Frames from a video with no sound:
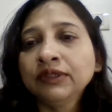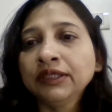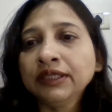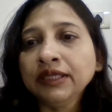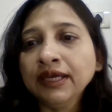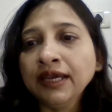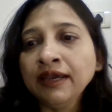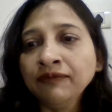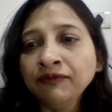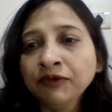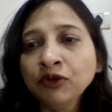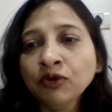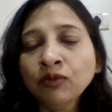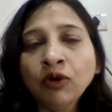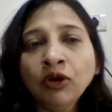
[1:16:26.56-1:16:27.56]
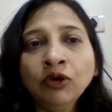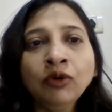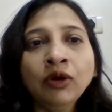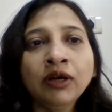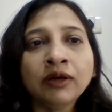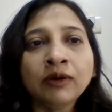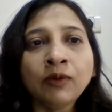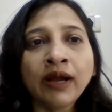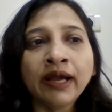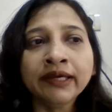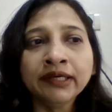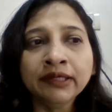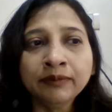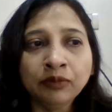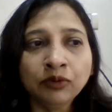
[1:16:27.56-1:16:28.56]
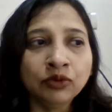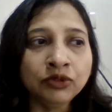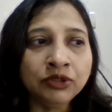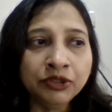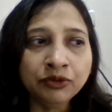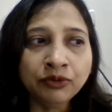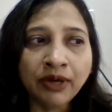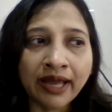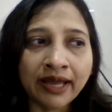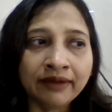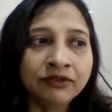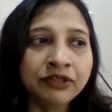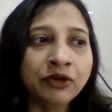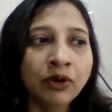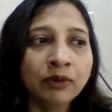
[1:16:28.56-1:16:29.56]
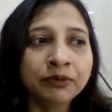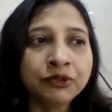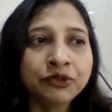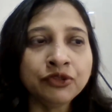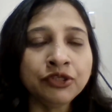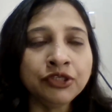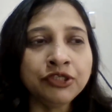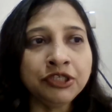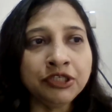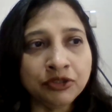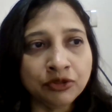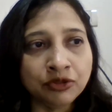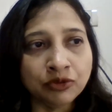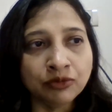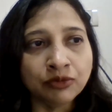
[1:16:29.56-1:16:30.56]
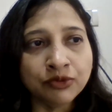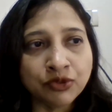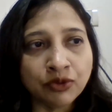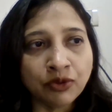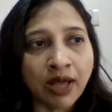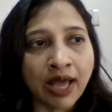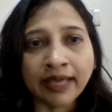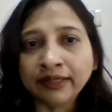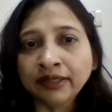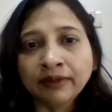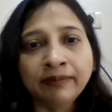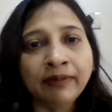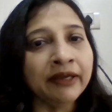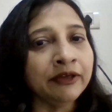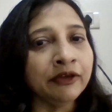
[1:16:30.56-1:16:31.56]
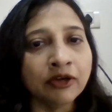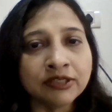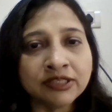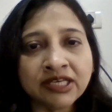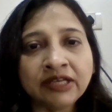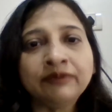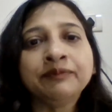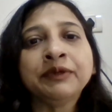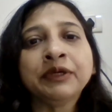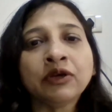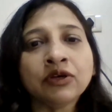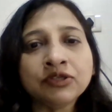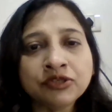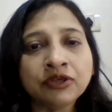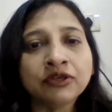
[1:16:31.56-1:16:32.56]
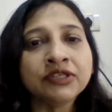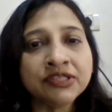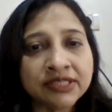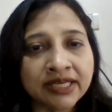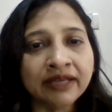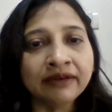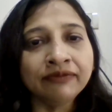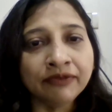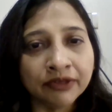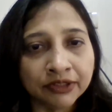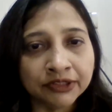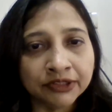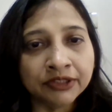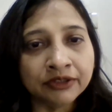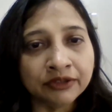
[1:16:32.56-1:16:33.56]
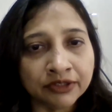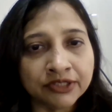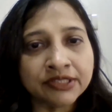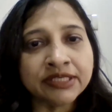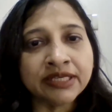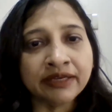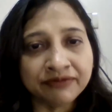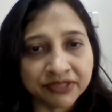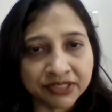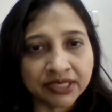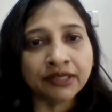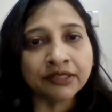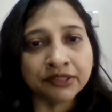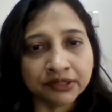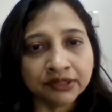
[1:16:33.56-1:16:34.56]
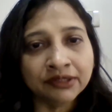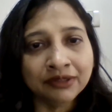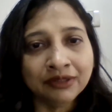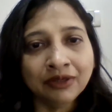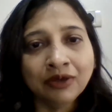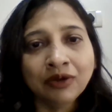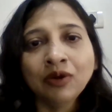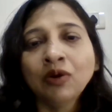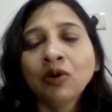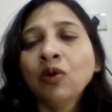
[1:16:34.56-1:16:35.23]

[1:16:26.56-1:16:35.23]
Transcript: Now, if you want to acquire both, you have the opportunity to do so either by yourself because you're a self-learner or a self-starter,